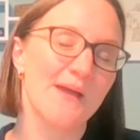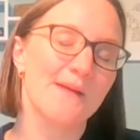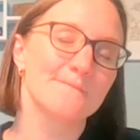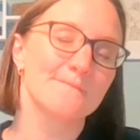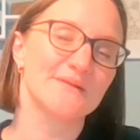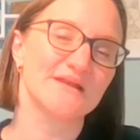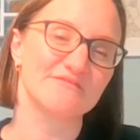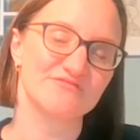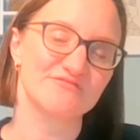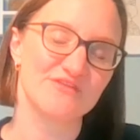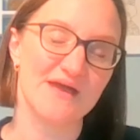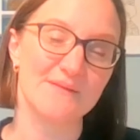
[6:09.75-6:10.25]

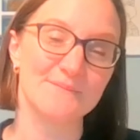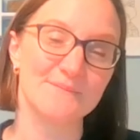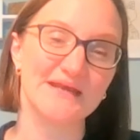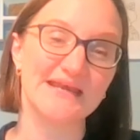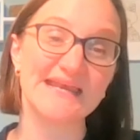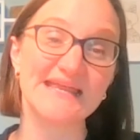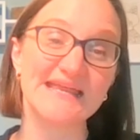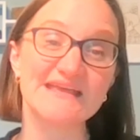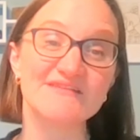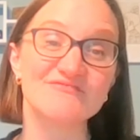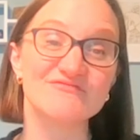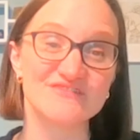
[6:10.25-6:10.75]
But if that
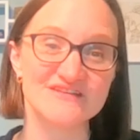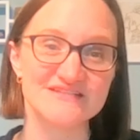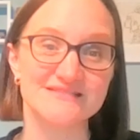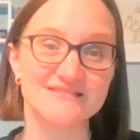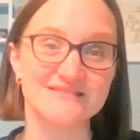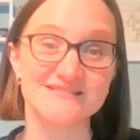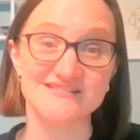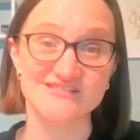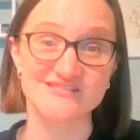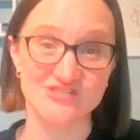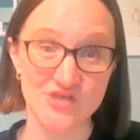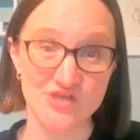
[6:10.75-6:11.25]
belief
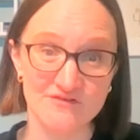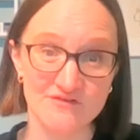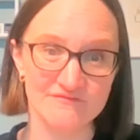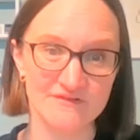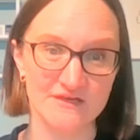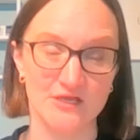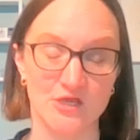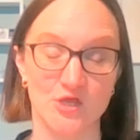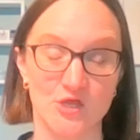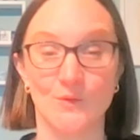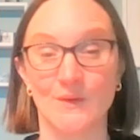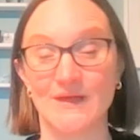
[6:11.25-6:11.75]
isn't
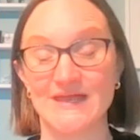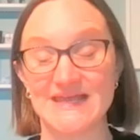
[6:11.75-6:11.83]
serving you,